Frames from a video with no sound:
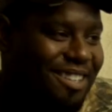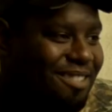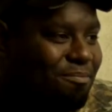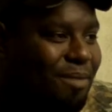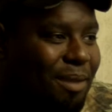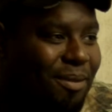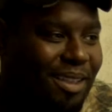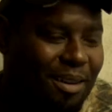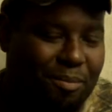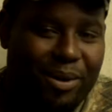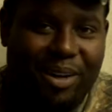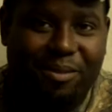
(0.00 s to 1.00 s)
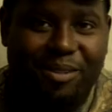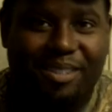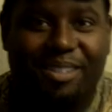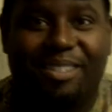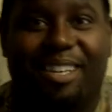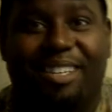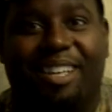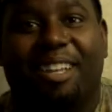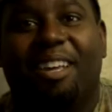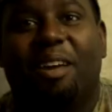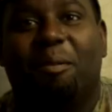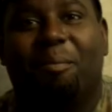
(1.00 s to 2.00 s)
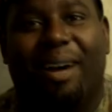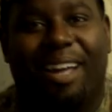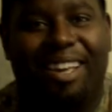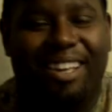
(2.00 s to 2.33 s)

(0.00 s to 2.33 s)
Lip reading: Maybe that pun was intended, but